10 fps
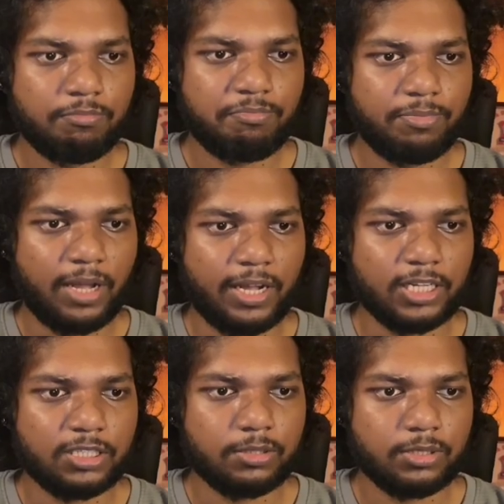
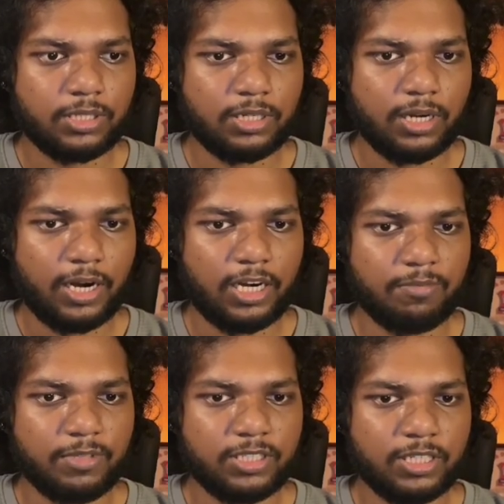Package item
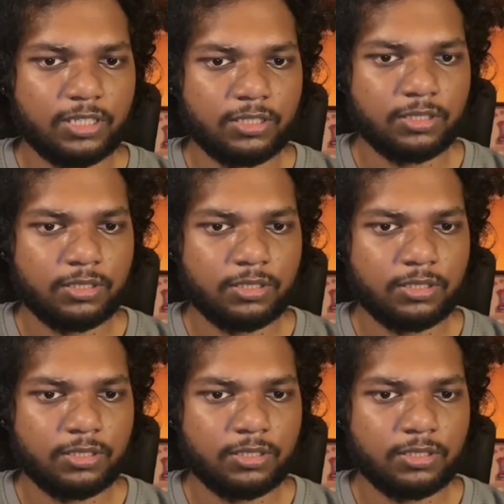is done.